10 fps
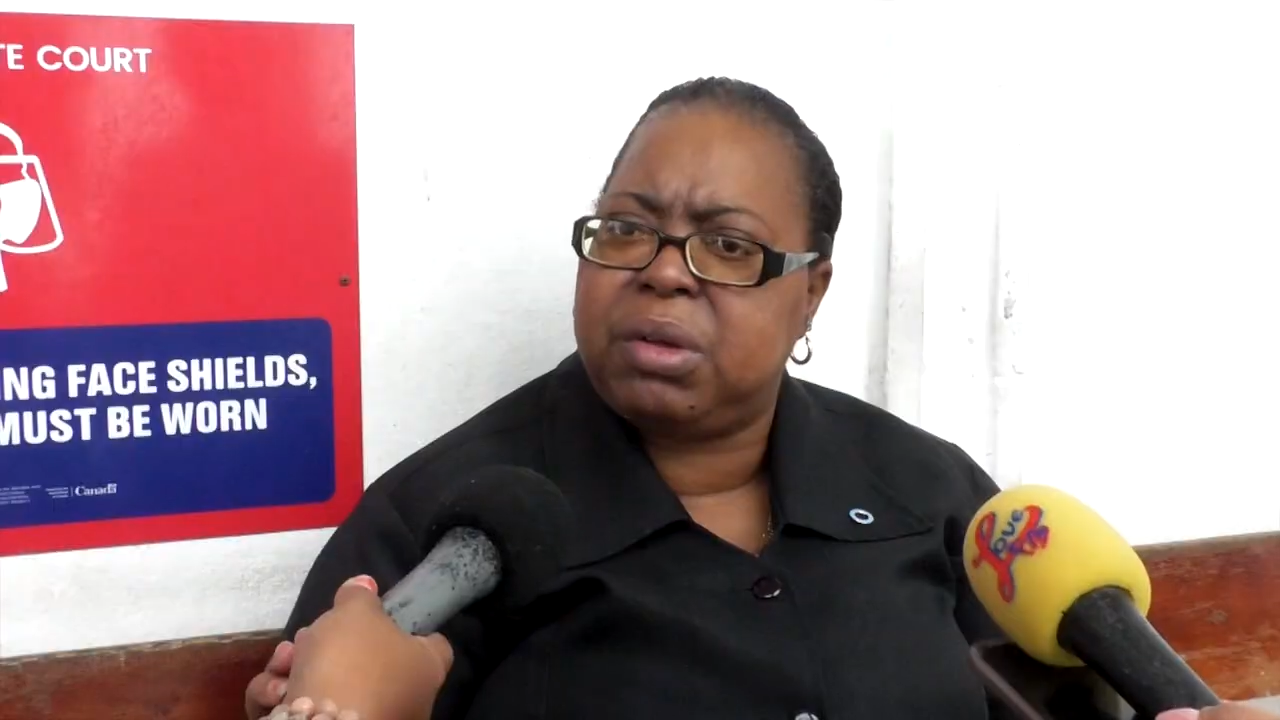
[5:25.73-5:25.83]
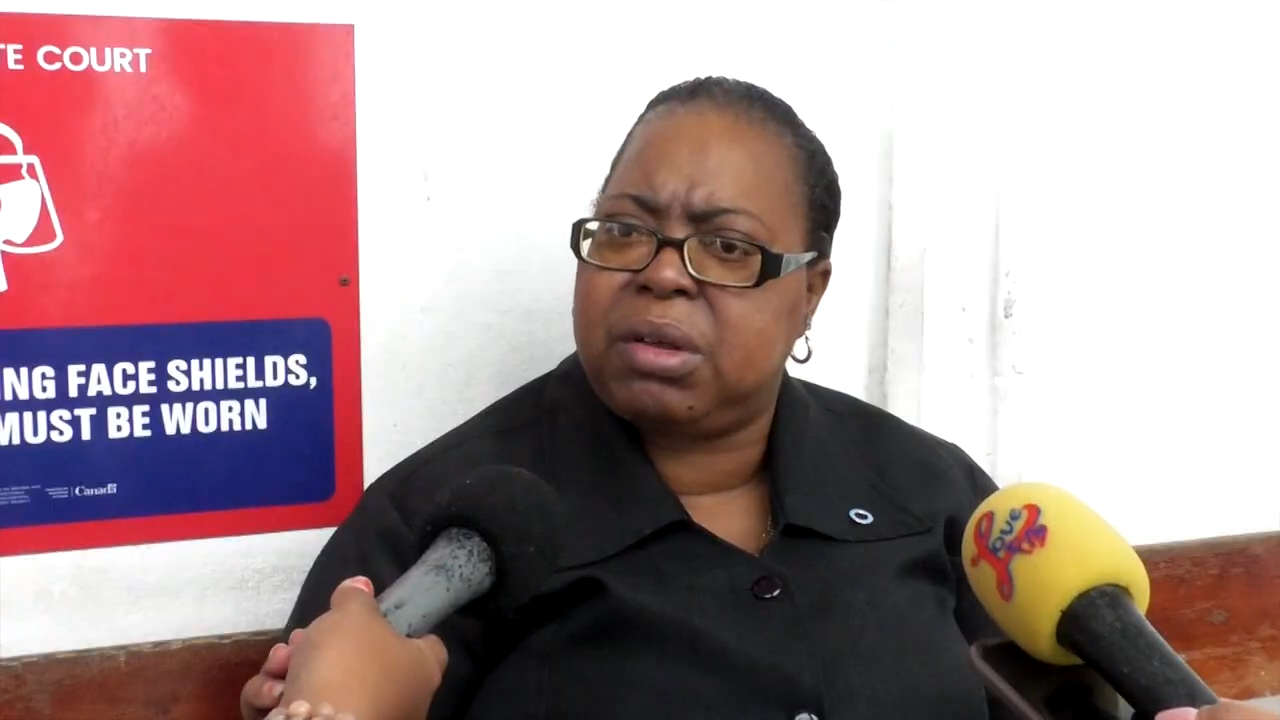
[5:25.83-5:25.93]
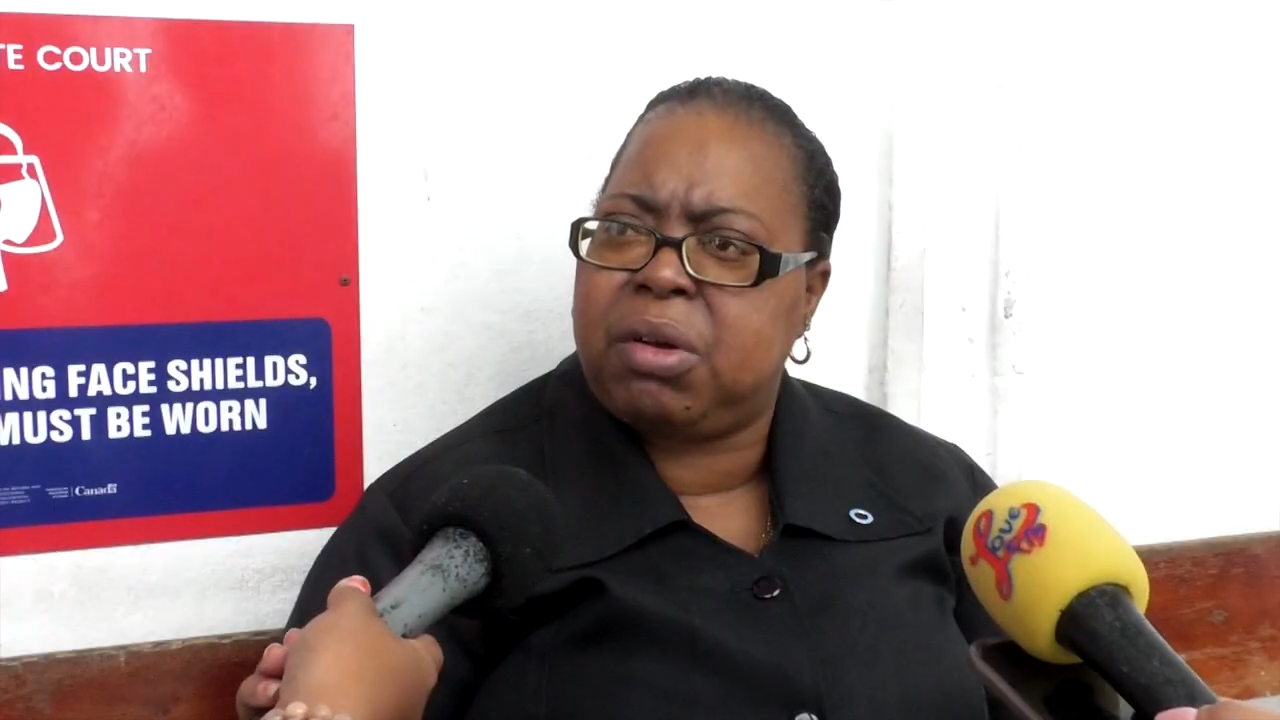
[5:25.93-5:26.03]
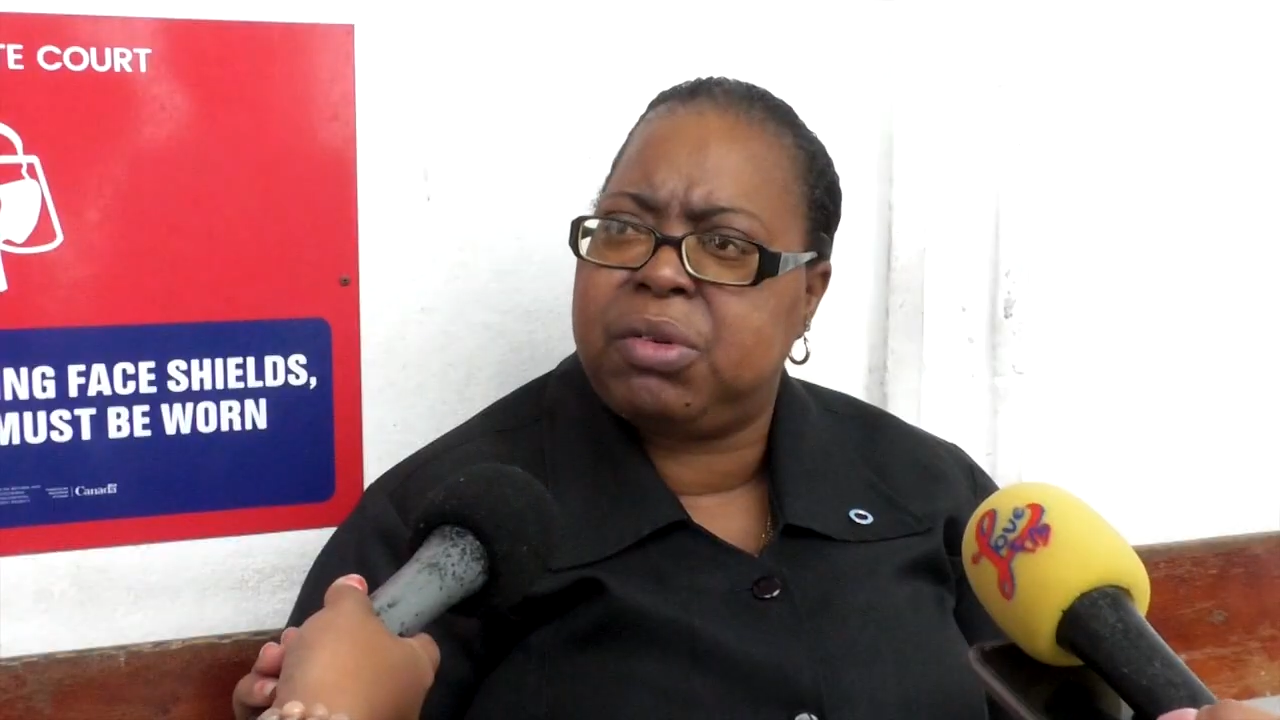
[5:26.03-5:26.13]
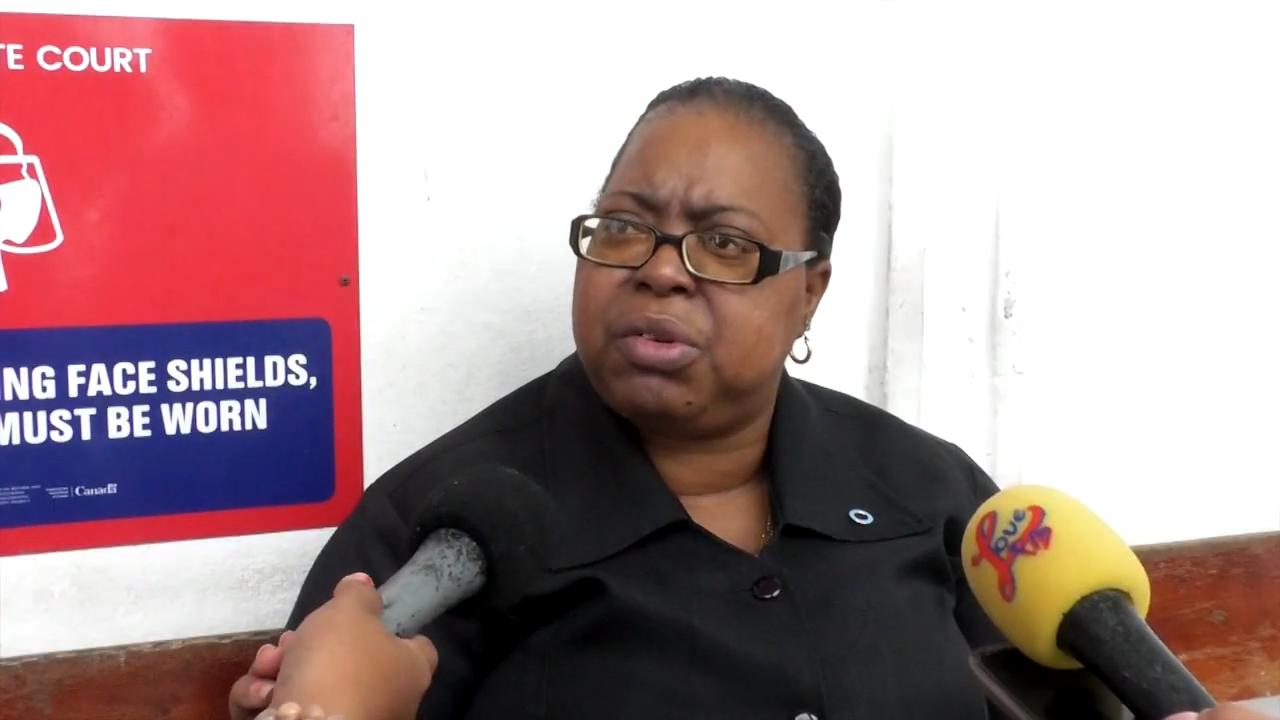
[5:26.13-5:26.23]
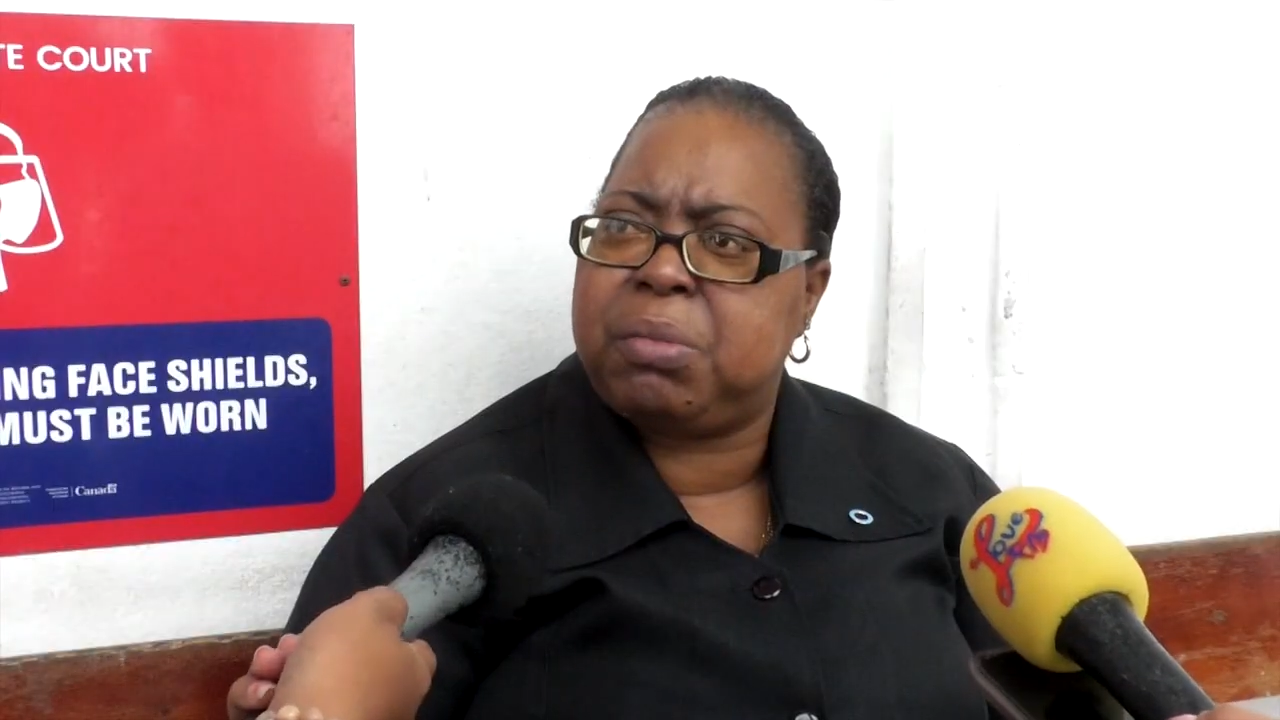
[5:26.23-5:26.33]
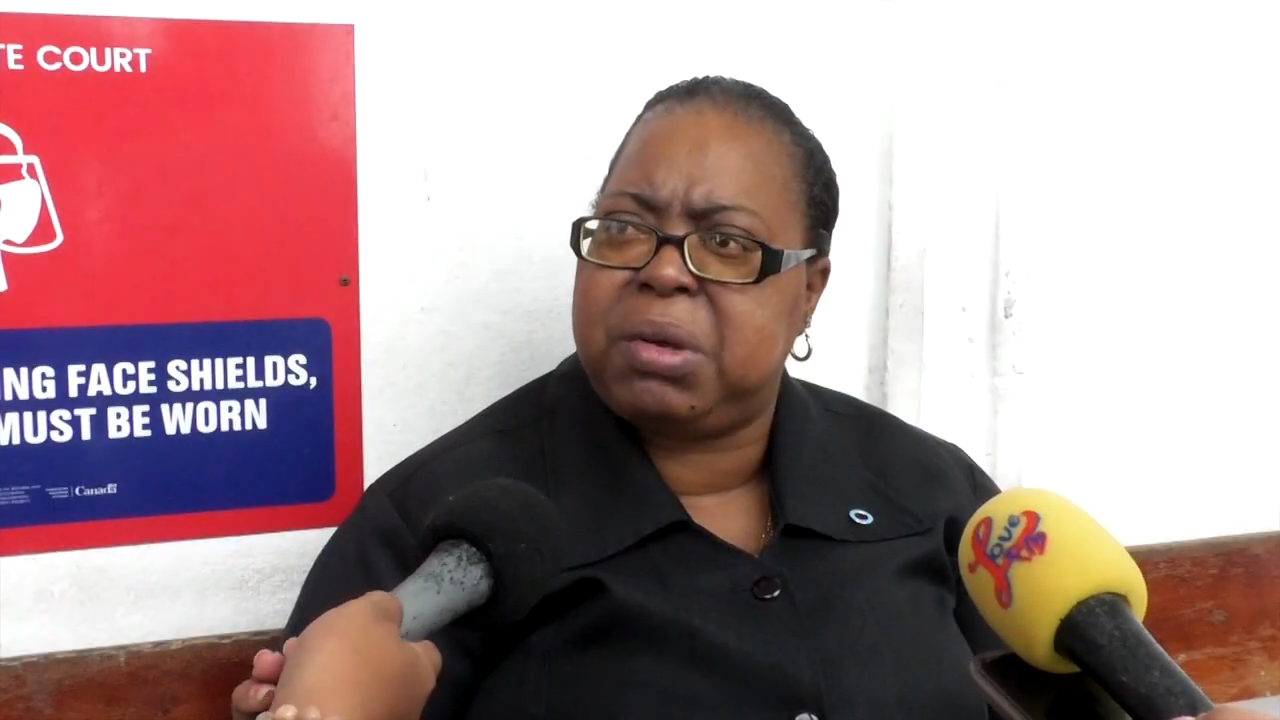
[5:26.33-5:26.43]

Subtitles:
was also